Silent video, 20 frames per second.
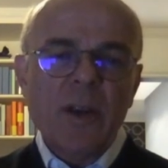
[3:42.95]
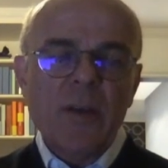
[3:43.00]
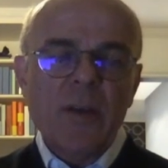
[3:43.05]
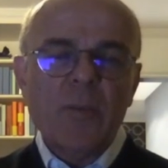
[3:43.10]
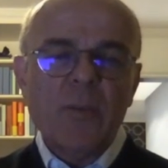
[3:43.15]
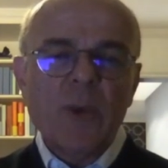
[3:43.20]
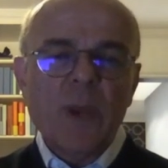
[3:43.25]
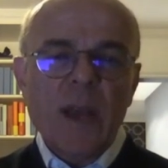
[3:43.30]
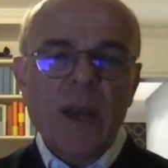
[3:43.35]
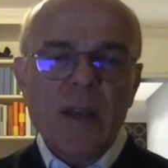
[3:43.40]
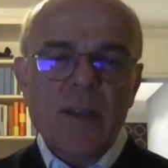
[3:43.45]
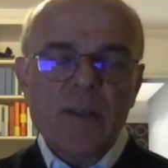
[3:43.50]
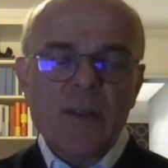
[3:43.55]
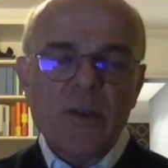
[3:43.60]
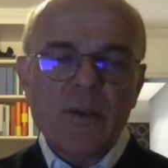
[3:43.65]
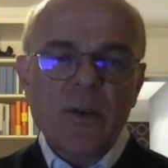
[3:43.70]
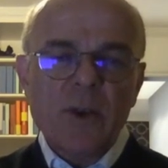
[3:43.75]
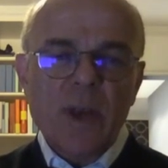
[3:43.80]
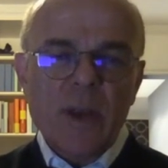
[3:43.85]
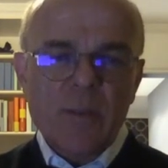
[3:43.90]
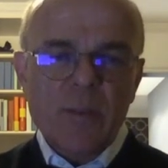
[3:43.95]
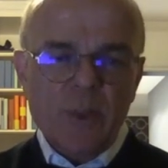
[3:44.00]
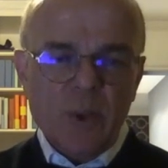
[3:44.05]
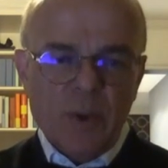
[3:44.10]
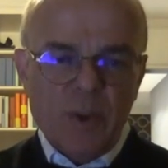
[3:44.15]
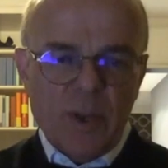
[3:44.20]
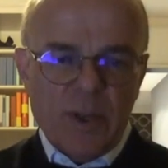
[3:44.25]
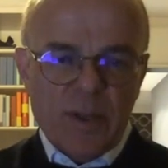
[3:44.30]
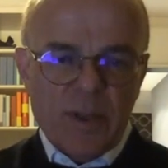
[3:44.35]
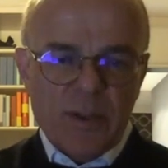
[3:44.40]
and we asked all
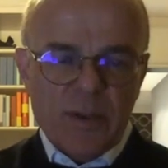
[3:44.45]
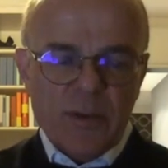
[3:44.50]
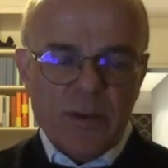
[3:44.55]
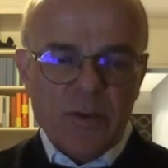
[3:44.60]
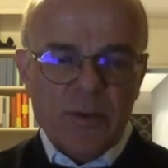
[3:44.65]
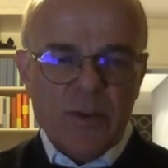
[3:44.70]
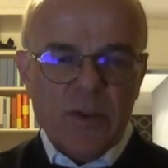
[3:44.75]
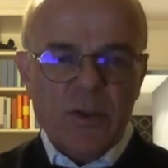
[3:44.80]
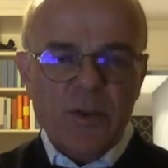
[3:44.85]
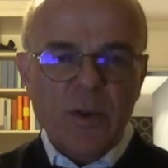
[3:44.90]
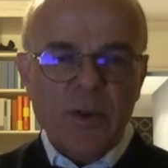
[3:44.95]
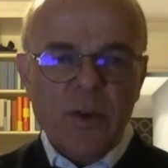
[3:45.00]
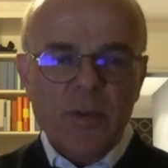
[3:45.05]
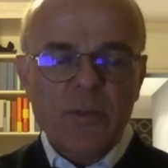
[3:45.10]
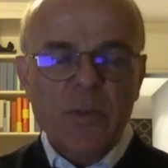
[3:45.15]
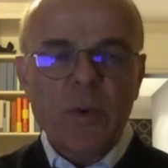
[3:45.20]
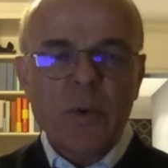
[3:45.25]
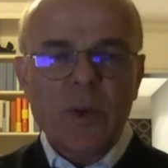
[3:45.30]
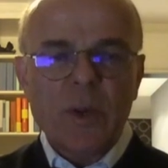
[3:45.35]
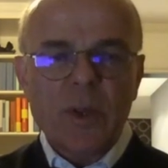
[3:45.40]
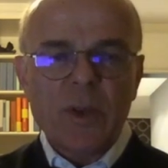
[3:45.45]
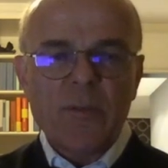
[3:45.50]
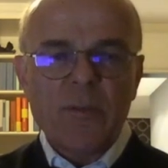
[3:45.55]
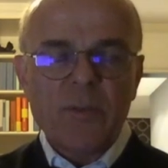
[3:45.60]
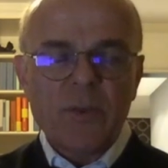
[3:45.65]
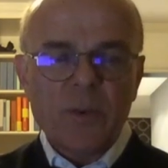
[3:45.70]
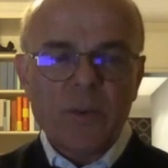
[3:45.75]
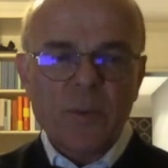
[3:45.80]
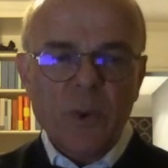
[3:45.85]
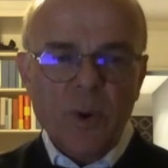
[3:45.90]
employees to start working
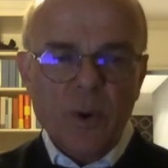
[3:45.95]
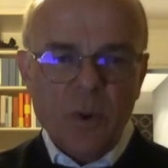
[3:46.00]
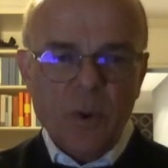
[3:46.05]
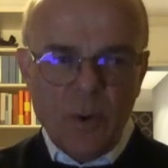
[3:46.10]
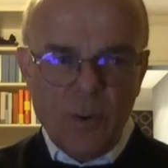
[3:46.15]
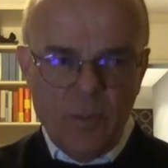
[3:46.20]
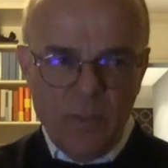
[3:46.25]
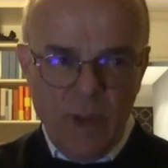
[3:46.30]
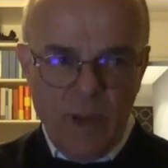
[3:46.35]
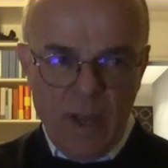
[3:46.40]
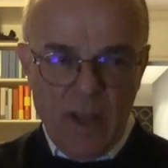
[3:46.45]
from home.